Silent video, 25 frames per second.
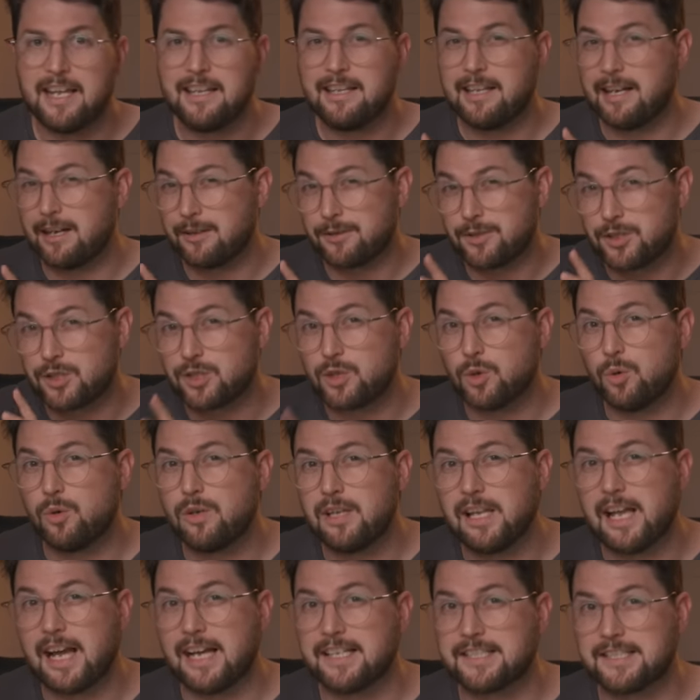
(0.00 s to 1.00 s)
that I'd still
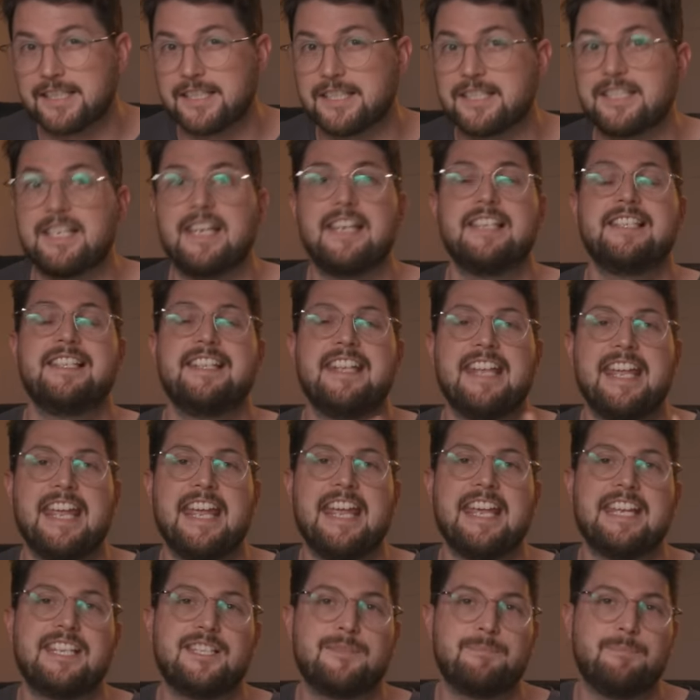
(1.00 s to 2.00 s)
class this as an
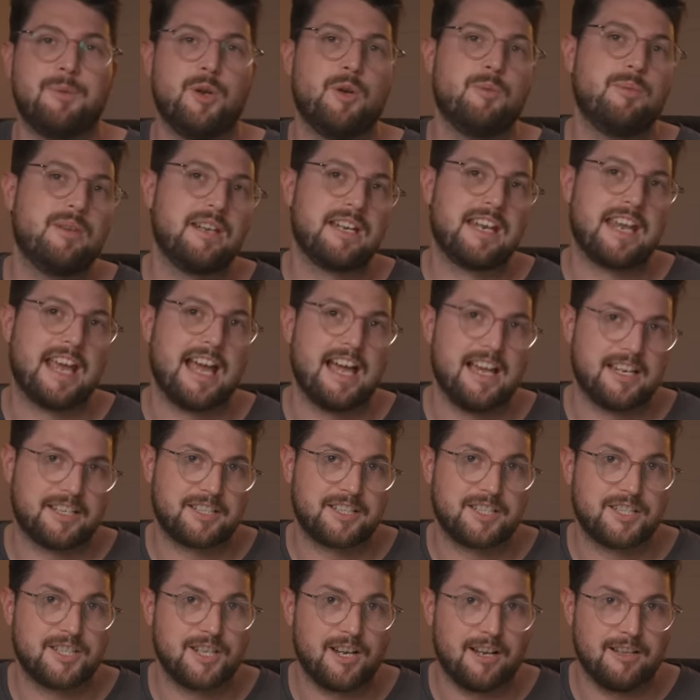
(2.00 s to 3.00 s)
ex-bourbon
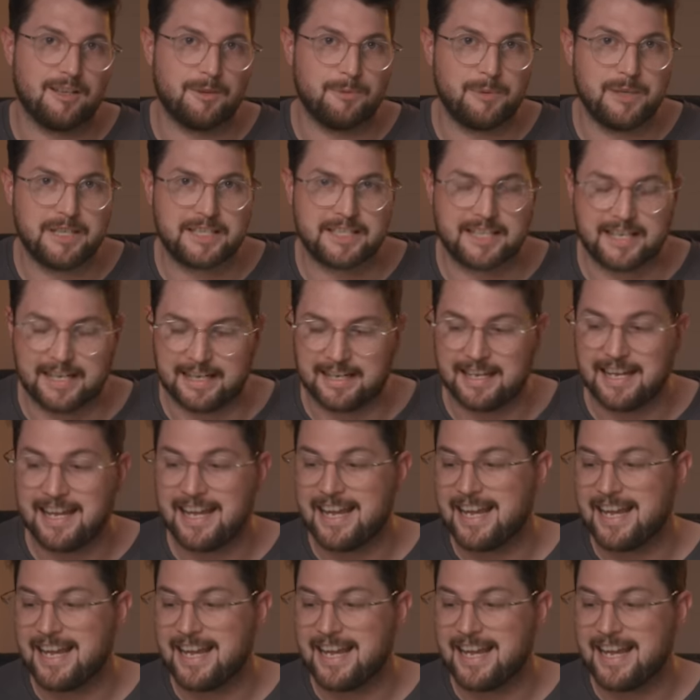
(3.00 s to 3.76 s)
cask style of whiskey.